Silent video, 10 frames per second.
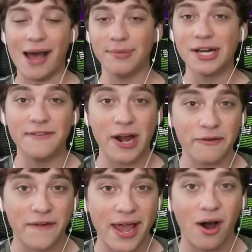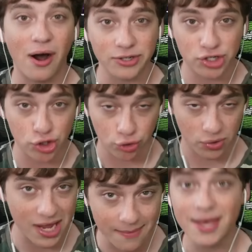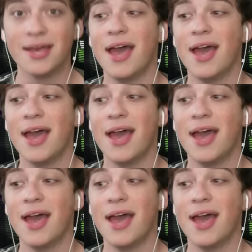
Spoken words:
I'm going to verify it on stream,